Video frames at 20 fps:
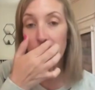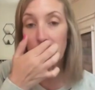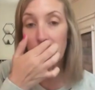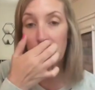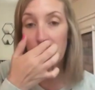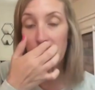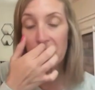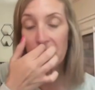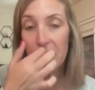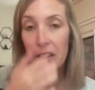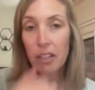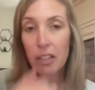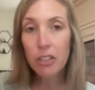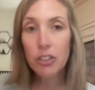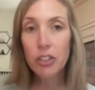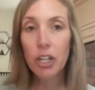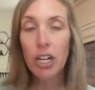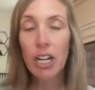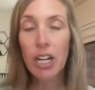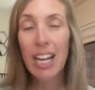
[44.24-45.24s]
started my healing
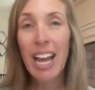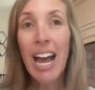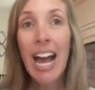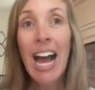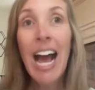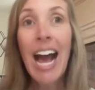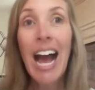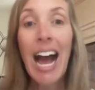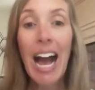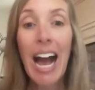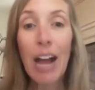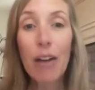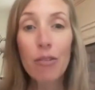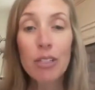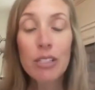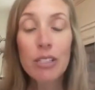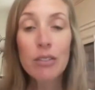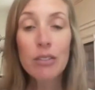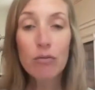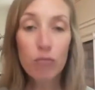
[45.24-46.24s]
journey, I
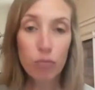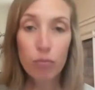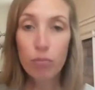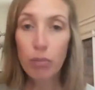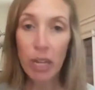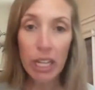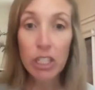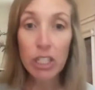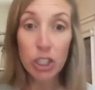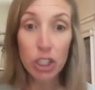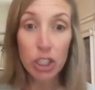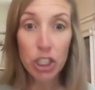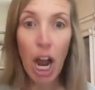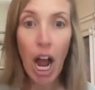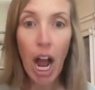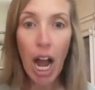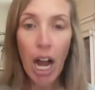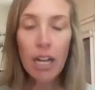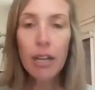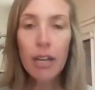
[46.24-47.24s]
was in
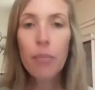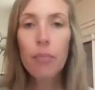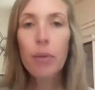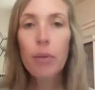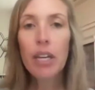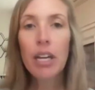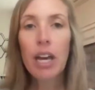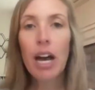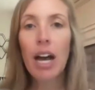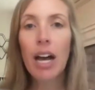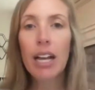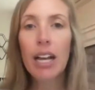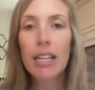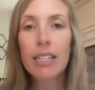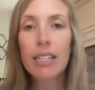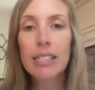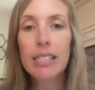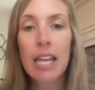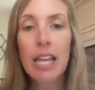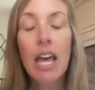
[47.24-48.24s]
shock
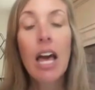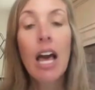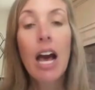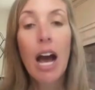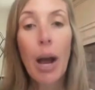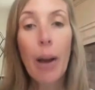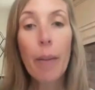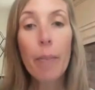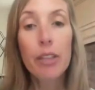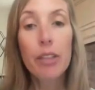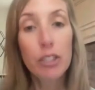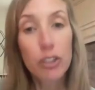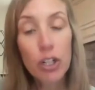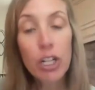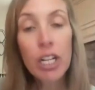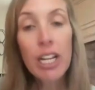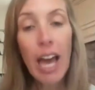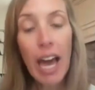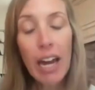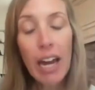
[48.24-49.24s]
because the
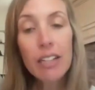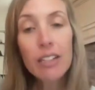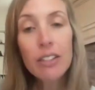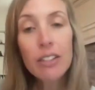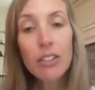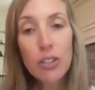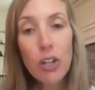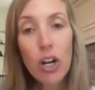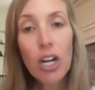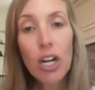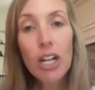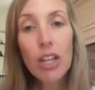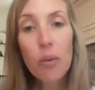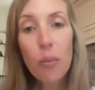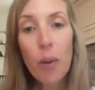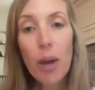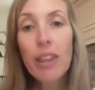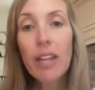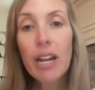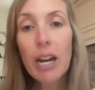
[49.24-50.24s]
journey hadn't started the
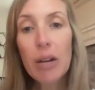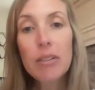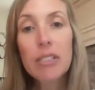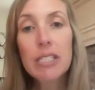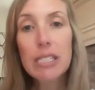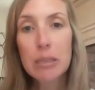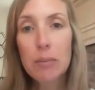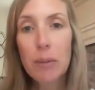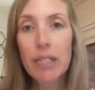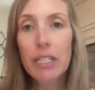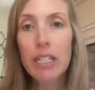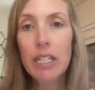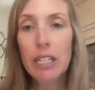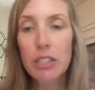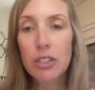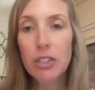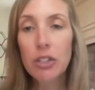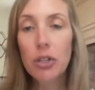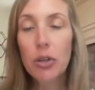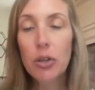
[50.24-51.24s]
way that I was expecting
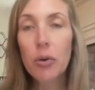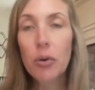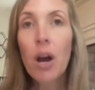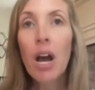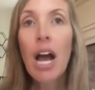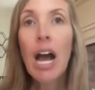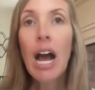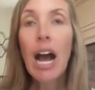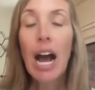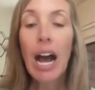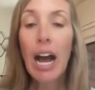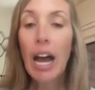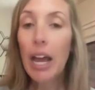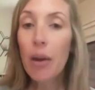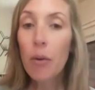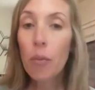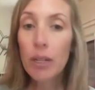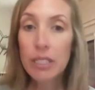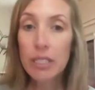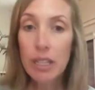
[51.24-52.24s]
it to.
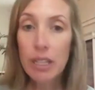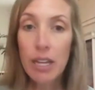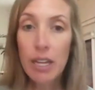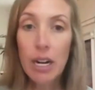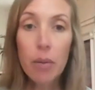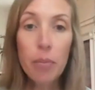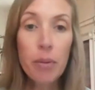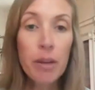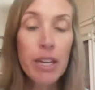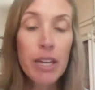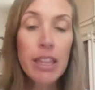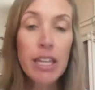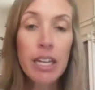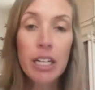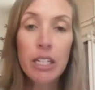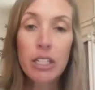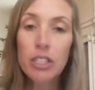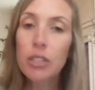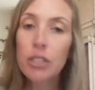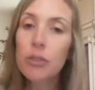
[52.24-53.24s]
I went to therapy
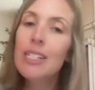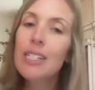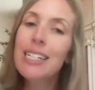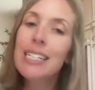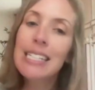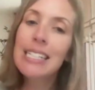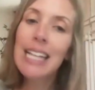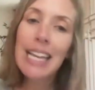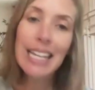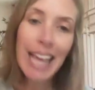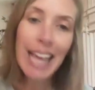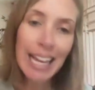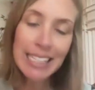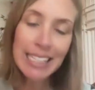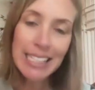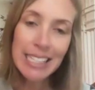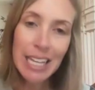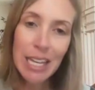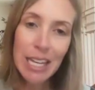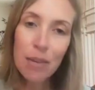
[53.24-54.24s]
thinking she was going to say,
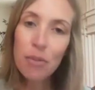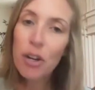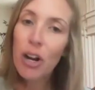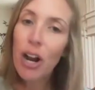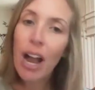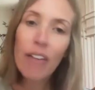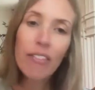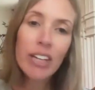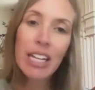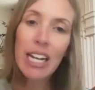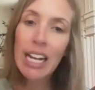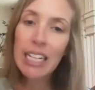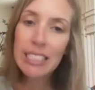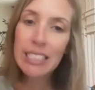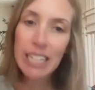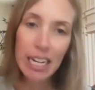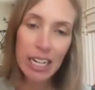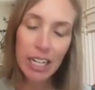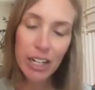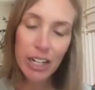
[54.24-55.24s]
yes, Kim, you're having an
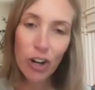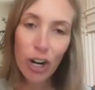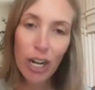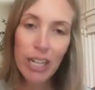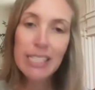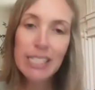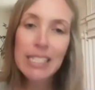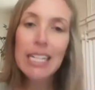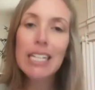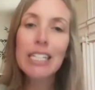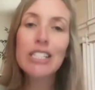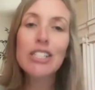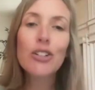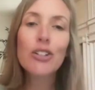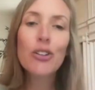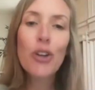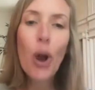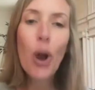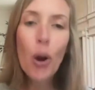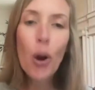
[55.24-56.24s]
identity crisis.
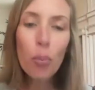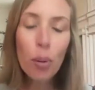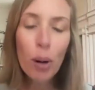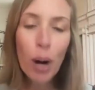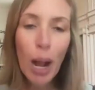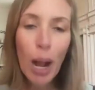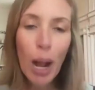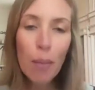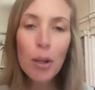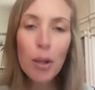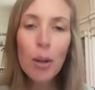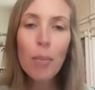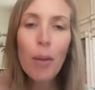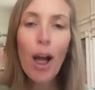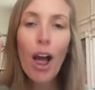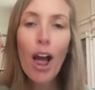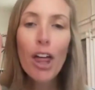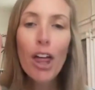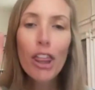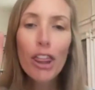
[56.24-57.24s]
No problem.
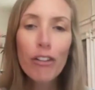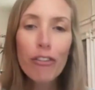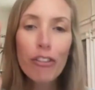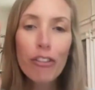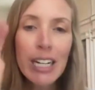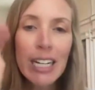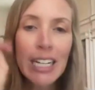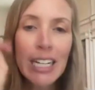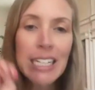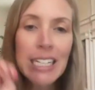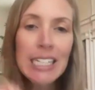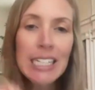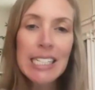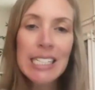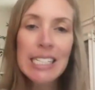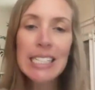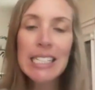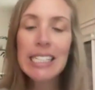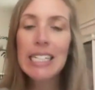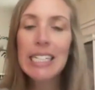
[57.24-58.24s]
3
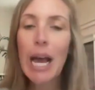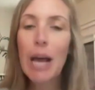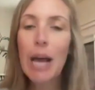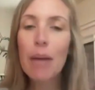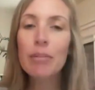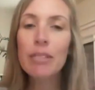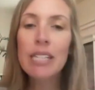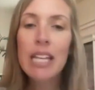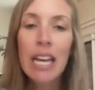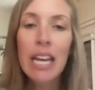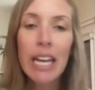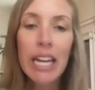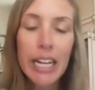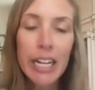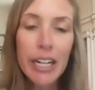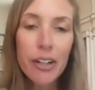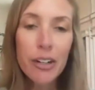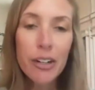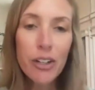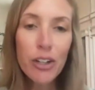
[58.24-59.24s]
easy steps.
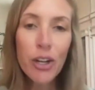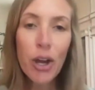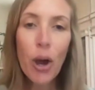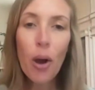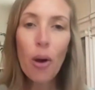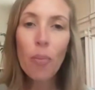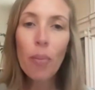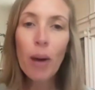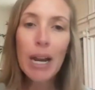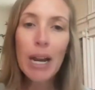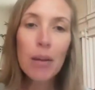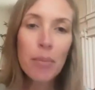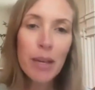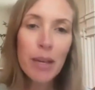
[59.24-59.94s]
Here you go. Bada